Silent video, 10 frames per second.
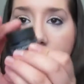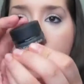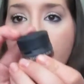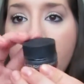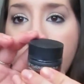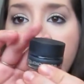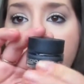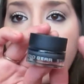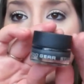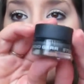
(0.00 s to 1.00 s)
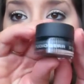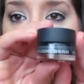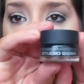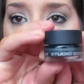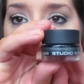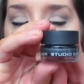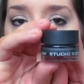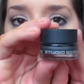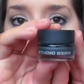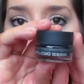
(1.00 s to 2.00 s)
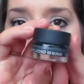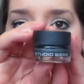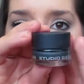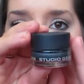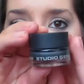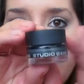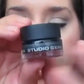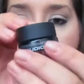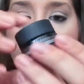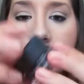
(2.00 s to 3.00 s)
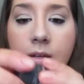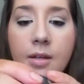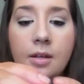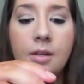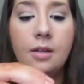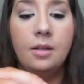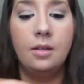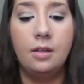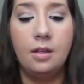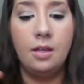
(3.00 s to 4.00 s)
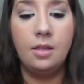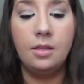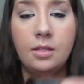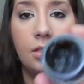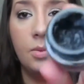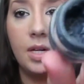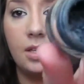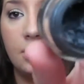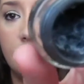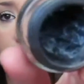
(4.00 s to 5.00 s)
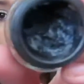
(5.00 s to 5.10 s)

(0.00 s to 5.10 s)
It comes in like a little dish like this this is what it looks like